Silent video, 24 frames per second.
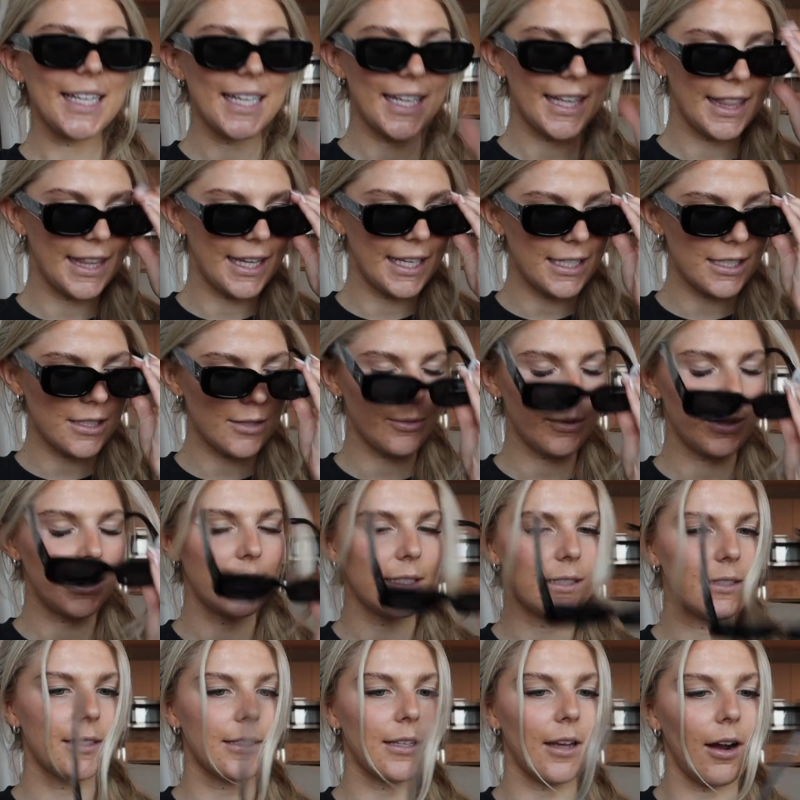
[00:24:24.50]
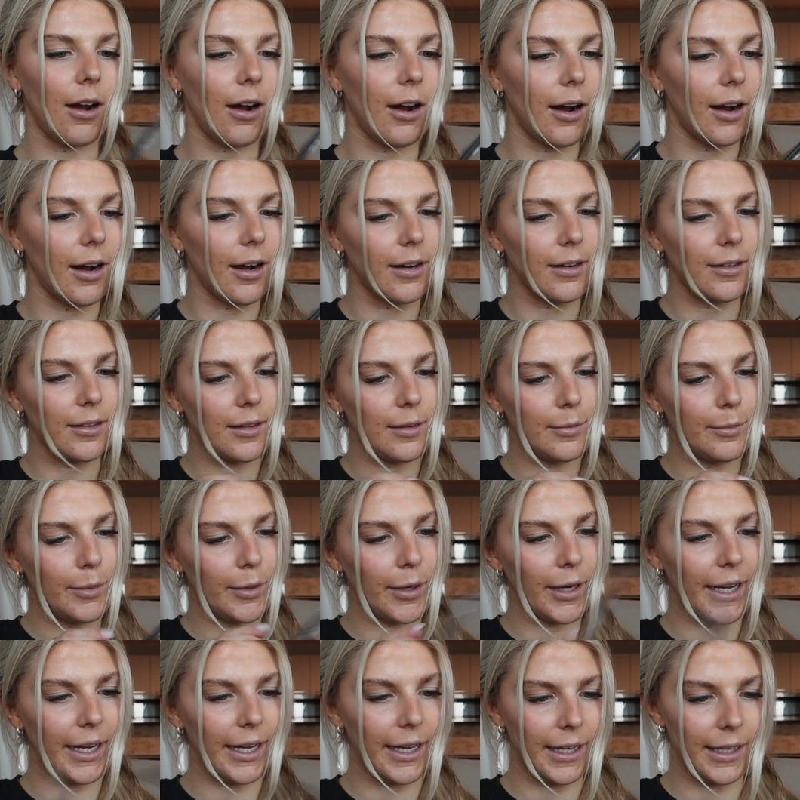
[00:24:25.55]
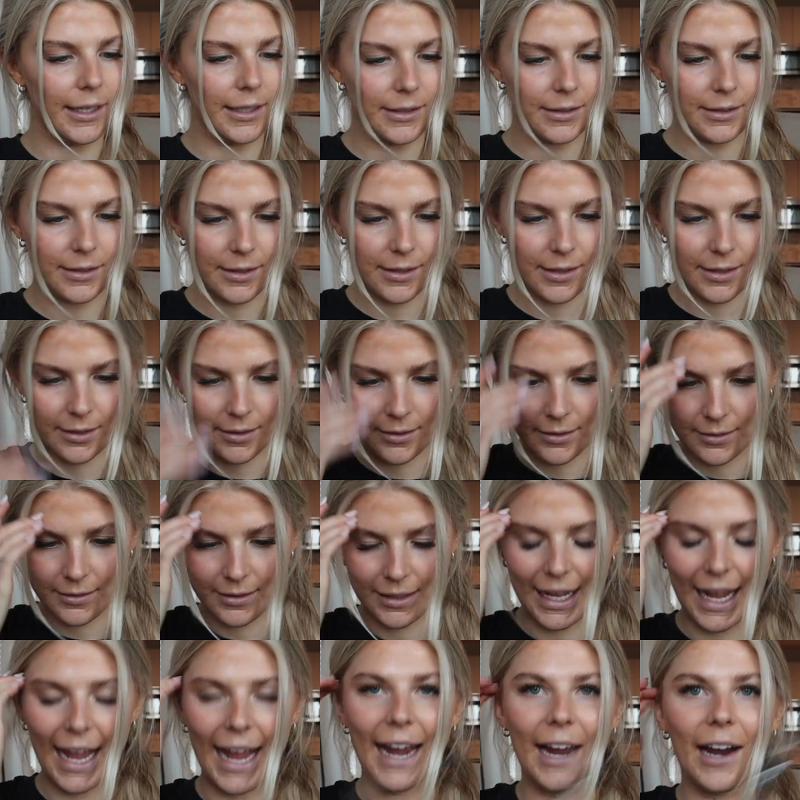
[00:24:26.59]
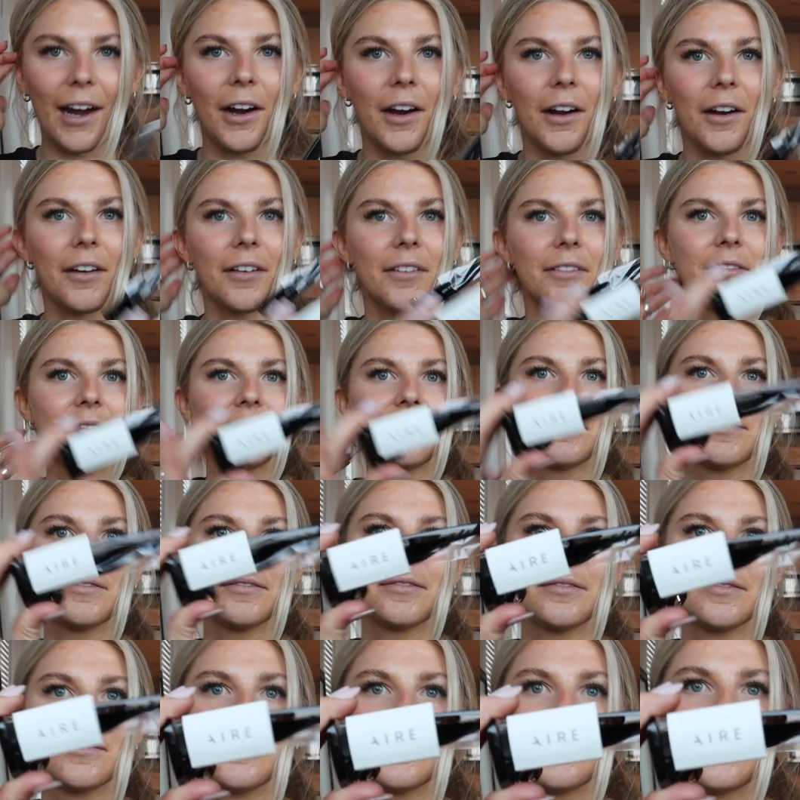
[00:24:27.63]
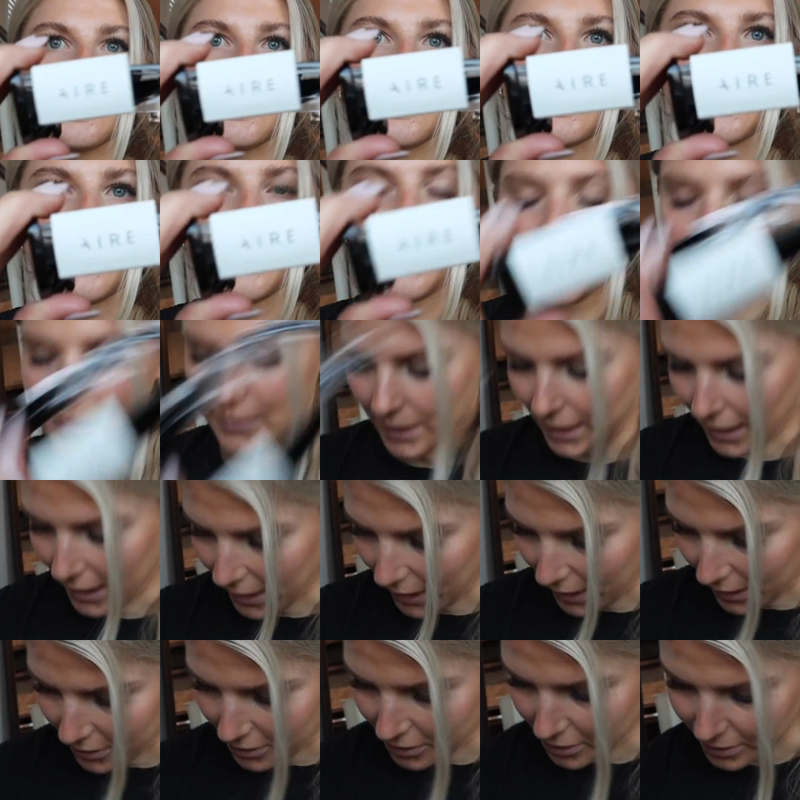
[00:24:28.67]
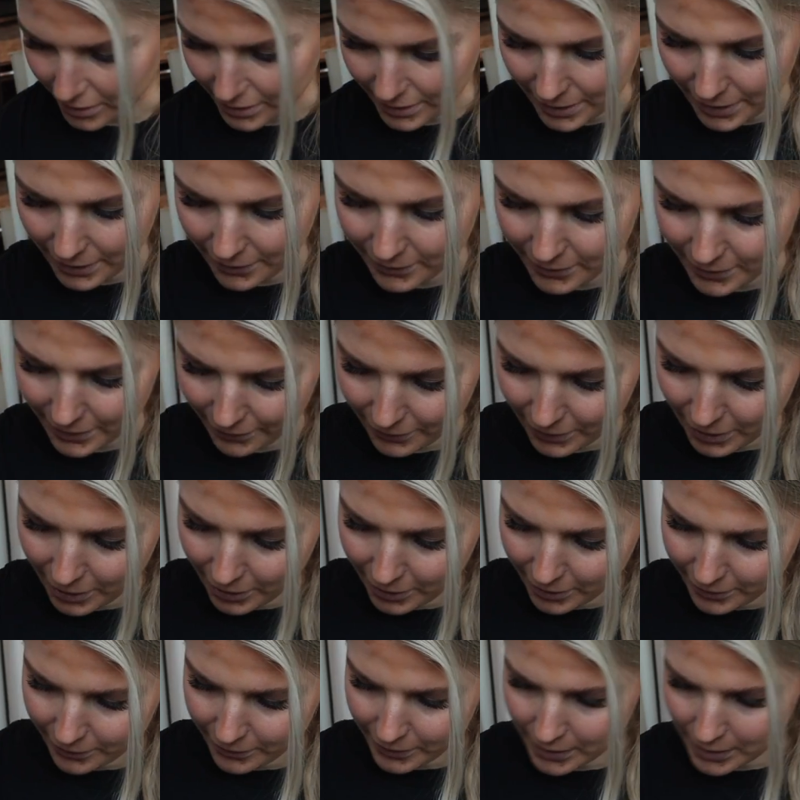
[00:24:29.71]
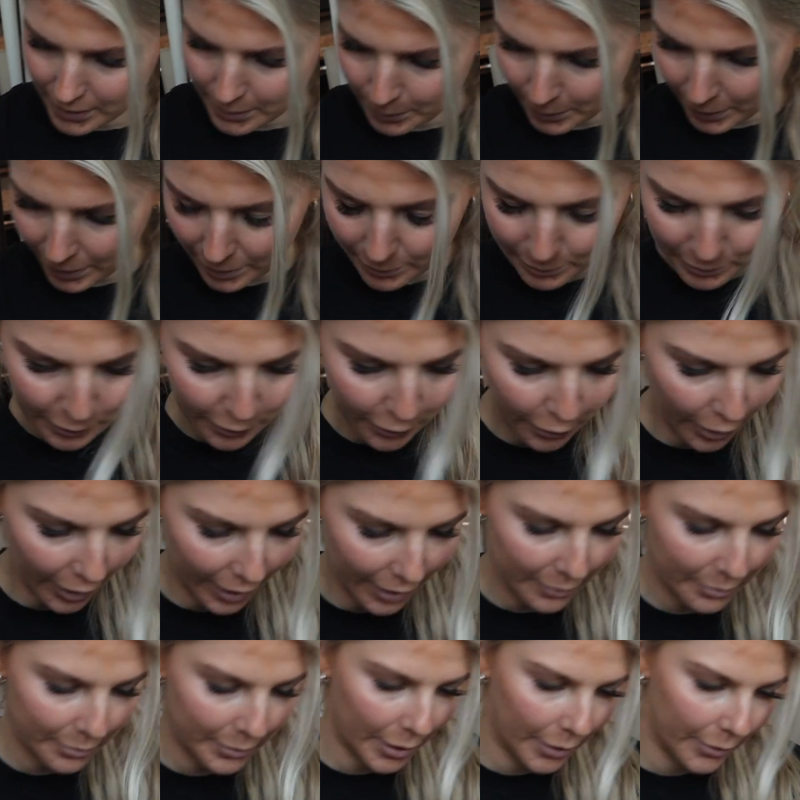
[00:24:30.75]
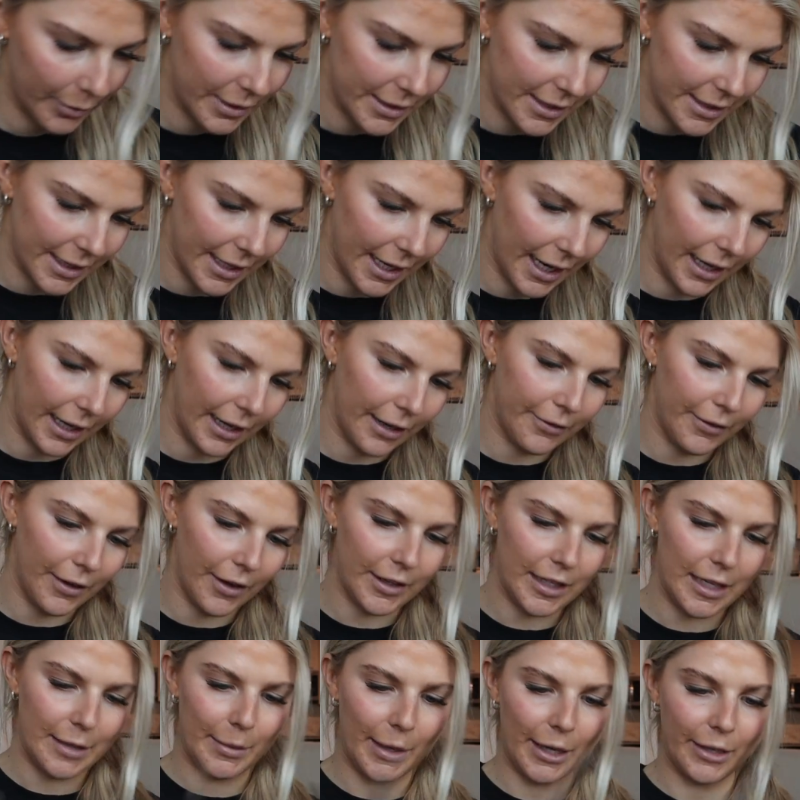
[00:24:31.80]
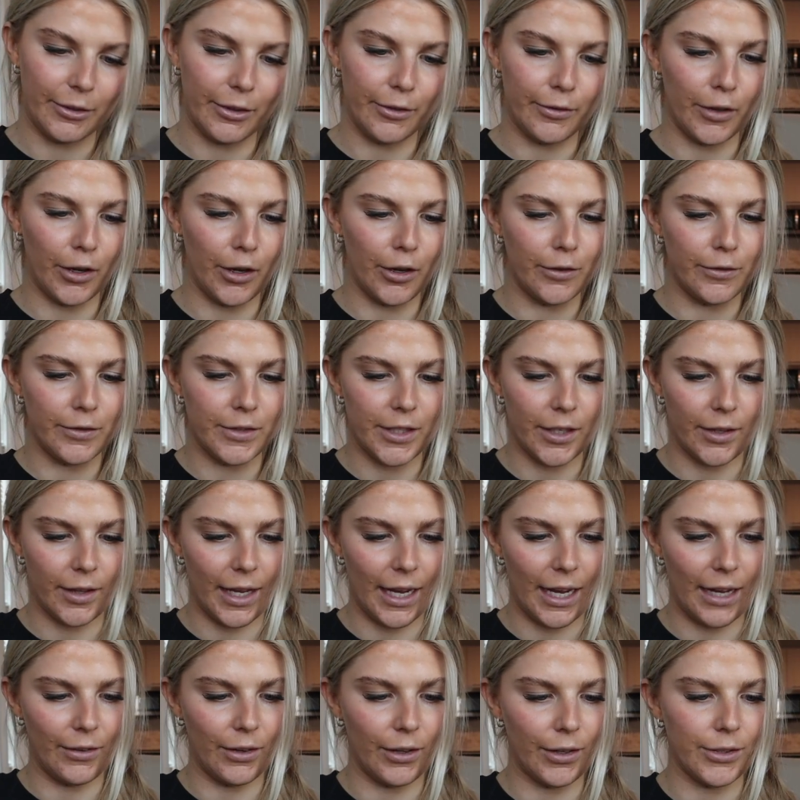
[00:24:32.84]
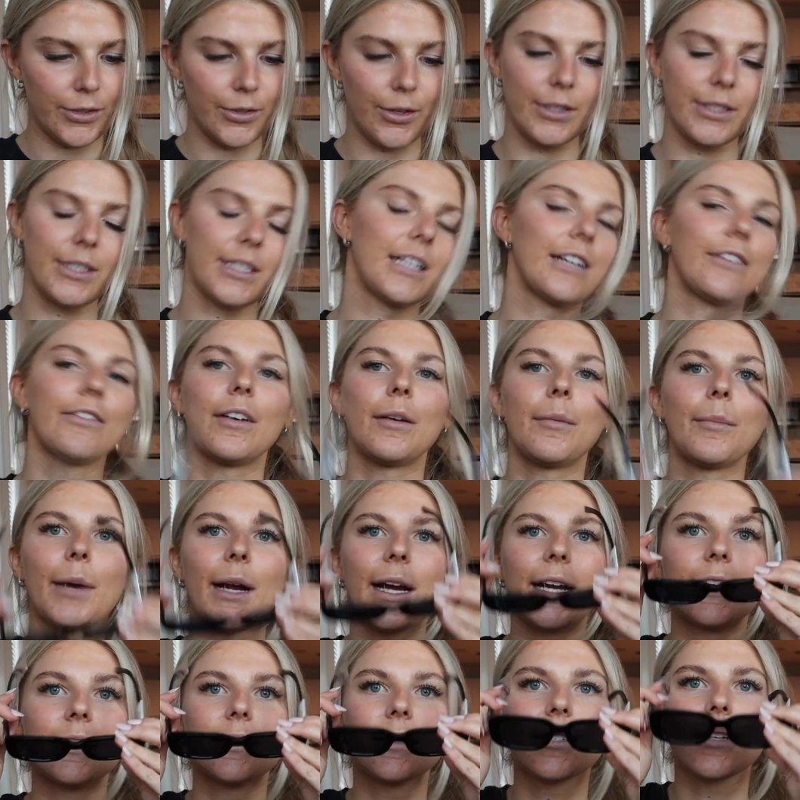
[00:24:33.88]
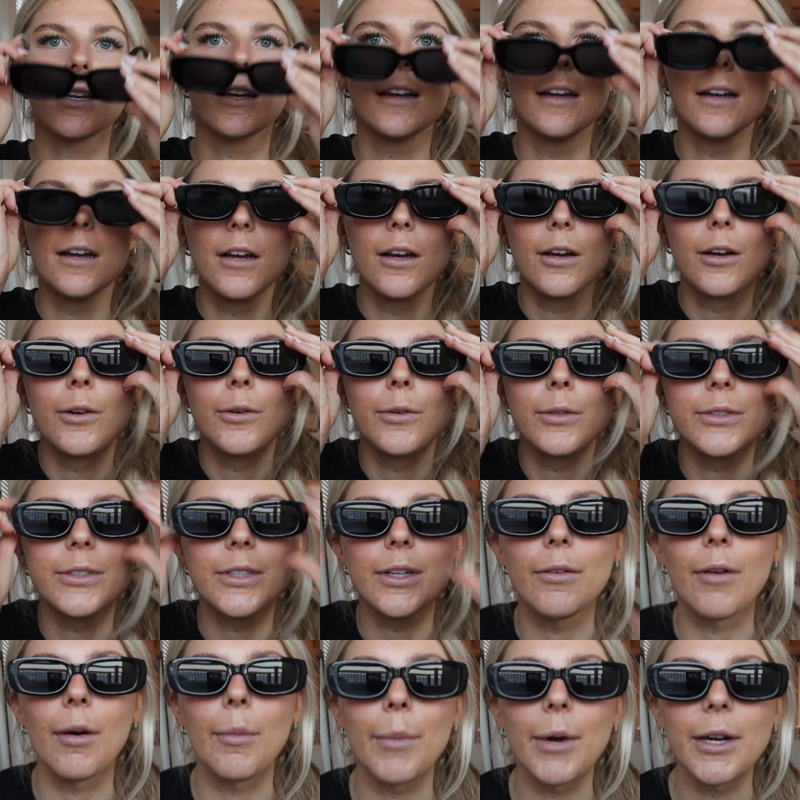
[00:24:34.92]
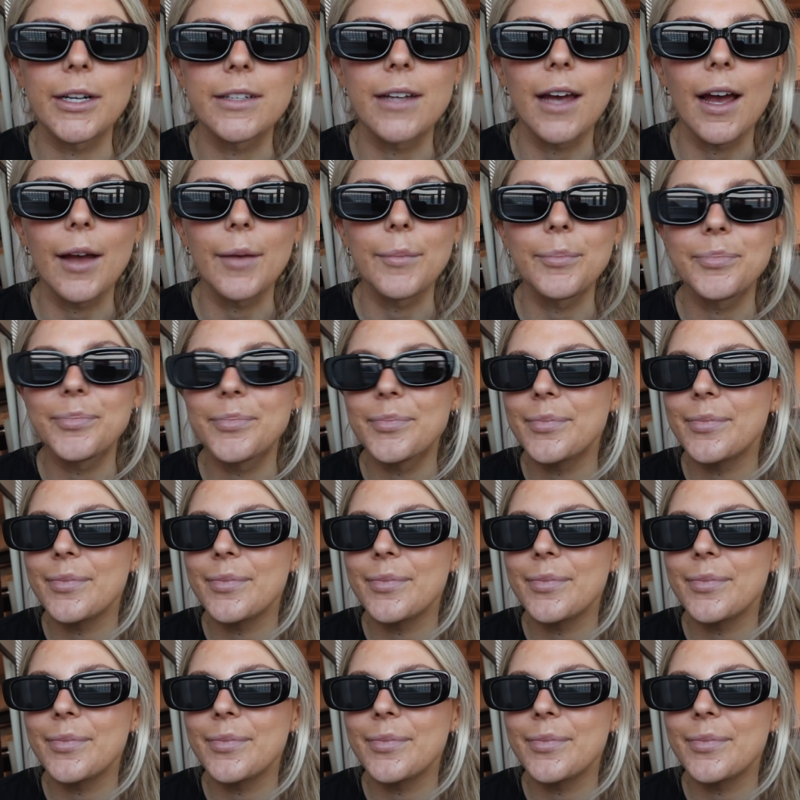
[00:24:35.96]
These ones are the brand Air. I actually have never heard of this brand before, but once again, I found them on Revolve, so they have all sorts of different brands. We'll do it one more time.